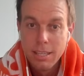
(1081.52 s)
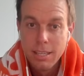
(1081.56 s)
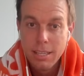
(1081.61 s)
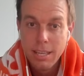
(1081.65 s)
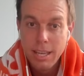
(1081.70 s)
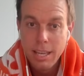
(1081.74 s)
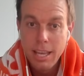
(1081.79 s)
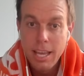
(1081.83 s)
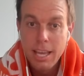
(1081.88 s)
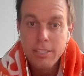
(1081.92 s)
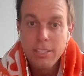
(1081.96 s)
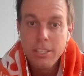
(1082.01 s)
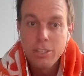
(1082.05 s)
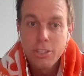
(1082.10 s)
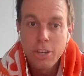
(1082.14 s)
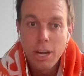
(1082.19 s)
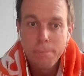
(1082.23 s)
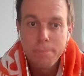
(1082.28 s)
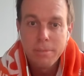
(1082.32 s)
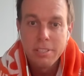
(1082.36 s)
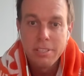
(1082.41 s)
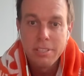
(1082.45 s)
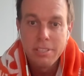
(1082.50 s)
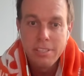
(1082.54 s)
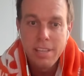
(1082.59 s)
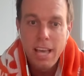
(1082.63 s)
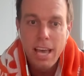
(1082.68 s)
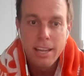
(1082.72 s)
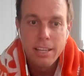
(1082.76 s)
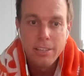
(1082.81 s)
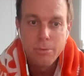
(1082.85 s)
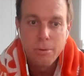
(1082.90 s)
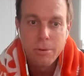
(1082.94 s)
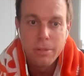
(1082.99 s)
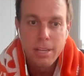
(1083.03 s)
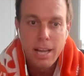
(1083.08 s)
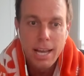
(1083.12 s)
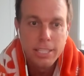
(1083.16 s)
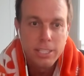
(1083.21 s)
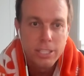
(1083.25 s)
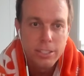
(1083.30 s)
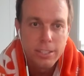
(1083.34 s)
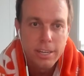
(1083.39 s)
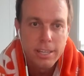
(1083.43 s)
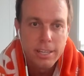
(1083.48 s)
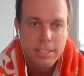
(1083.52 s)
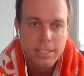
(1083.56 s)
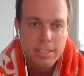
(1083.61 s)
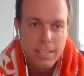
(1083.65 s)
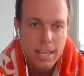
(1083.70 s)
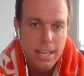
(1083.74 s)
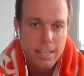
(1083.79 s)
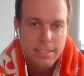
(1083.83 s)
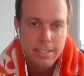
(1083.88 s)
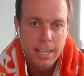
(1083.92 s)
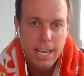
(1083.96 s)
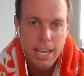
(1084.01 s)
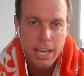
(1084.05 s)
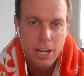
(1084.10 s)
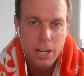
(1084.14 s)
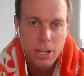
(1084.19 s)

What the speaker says: He hasn't dropped a set. He's won 9 straight sets, like out of